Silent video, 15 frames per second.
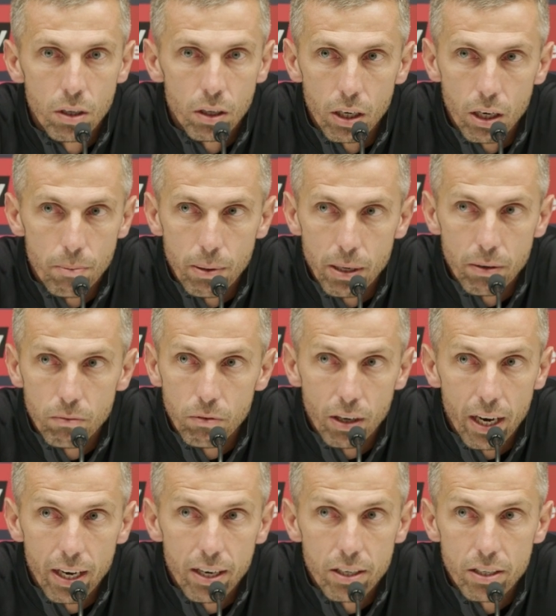going to be
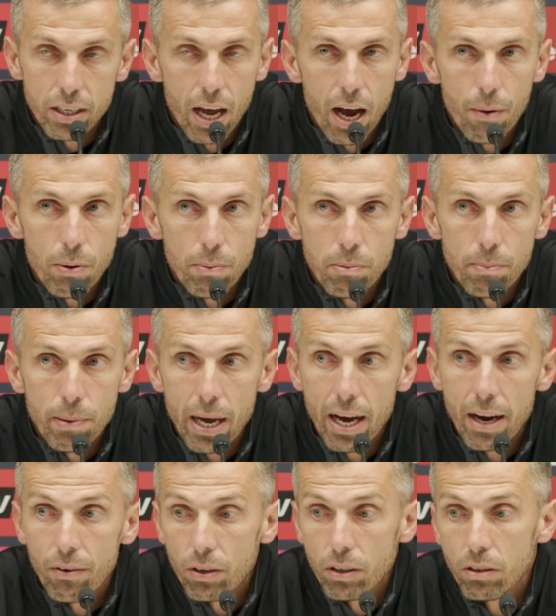relentless in how we
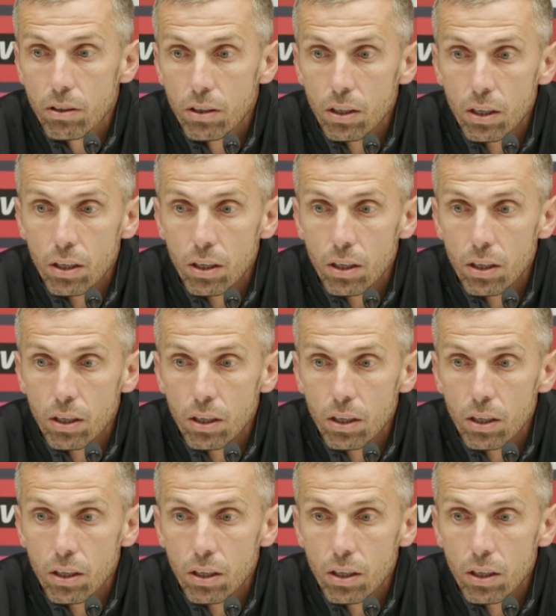prepare, and